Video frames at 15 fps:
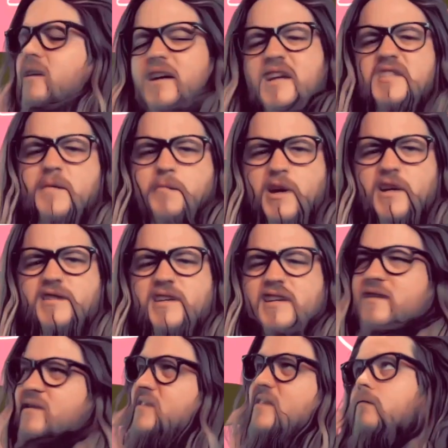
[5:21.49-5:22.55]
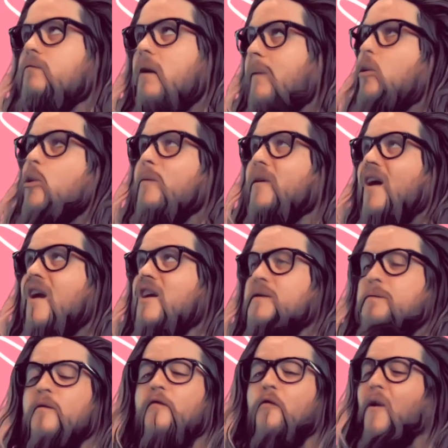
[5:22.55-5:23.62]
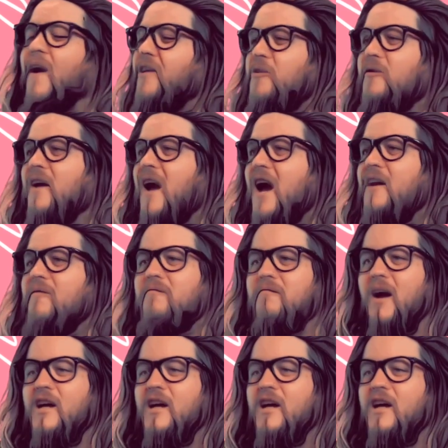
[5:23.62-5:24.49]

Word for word: guess it makes sense. But I'm going to be honest, before I knew God,